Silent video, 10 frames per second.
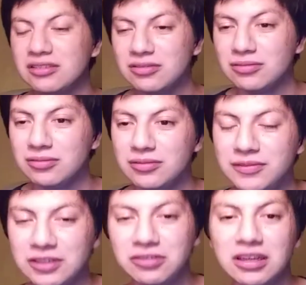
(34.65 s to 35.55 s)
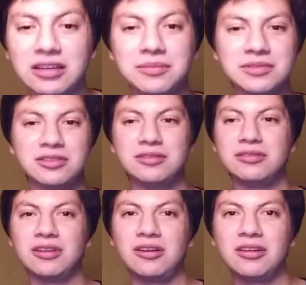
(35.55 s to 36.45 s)
to video games, to
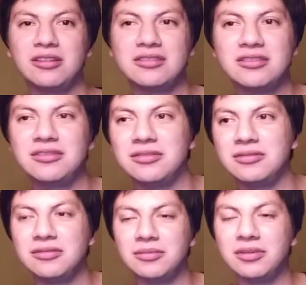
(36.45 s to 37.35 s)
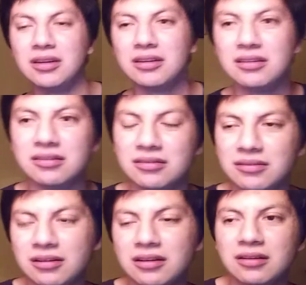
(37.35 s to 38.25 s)
cars, to
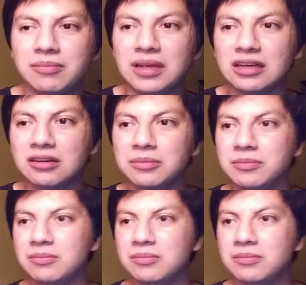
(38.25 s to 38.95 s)
makeup,